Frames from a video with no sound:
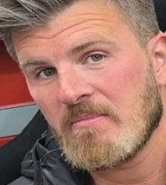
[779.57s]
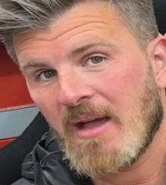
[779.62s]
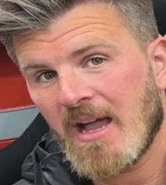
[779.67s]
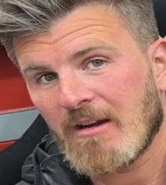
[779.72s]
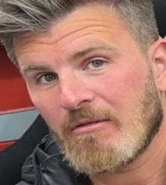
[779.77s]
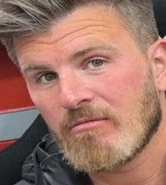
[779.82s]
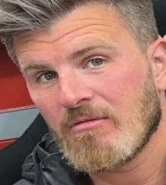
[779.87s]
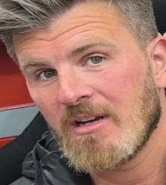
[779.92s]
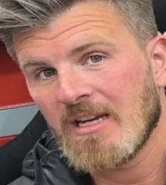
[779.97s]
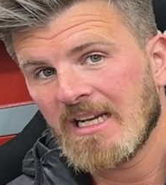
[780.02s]

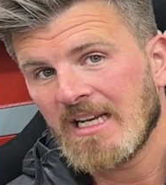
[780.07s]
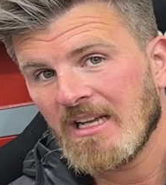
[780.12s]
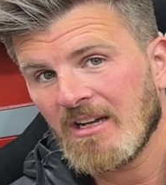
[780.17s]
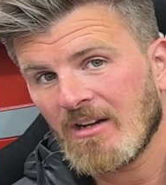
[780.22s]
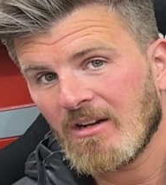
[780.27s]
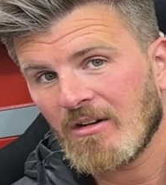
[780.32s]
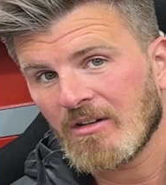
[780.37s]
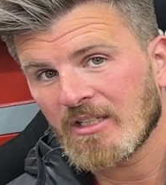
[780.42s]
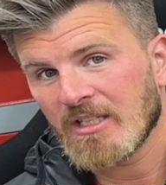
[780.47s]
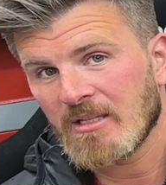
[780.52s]
back really
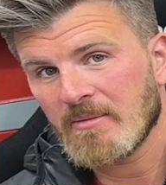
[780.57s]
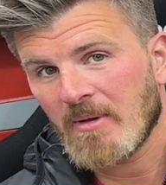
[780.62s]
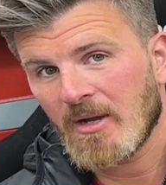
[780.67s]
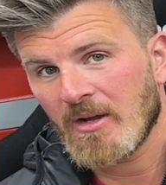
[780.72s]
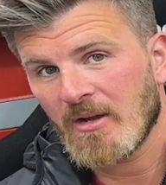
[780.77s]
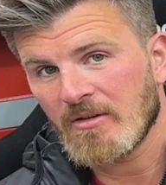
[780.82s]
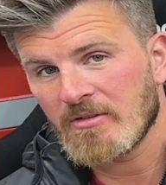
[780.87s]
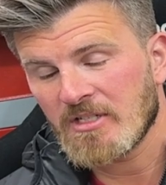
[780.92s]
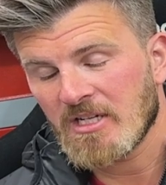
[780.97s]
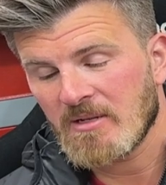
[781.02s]
hard in the
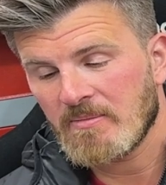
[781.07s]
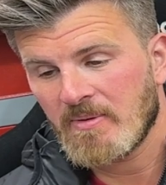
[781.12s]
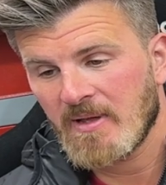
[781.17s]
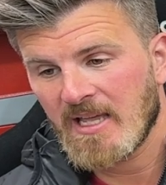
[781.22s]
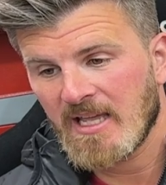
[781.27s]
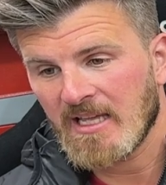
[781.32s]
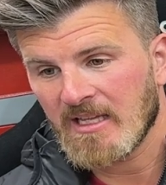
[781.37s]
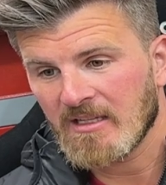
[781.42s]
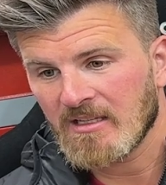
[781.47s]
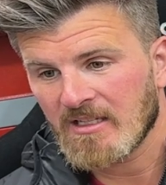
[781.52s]

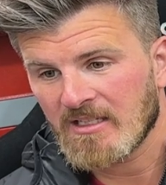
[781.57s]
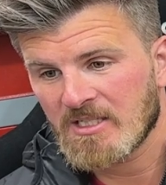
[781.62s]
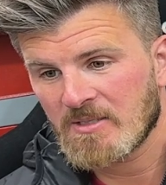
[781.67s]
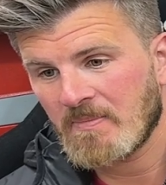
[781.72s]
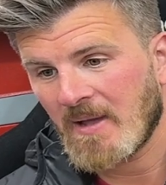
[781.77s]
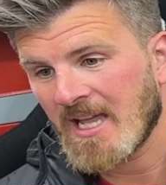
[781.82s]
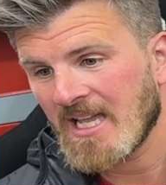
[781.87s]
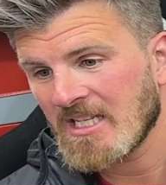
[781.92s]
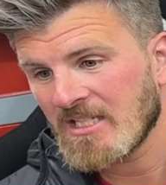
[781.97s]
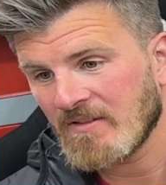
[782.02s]
MotoGP, in the
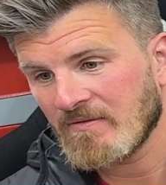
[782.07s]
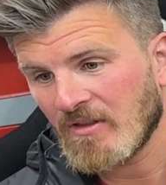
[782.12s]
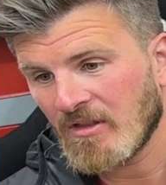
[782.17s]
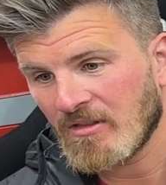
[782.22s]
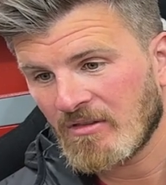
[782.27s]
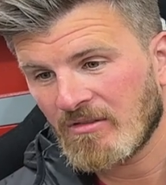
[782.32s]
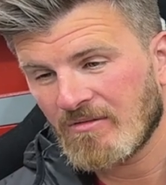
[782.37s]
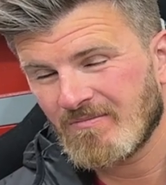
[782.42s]
space of the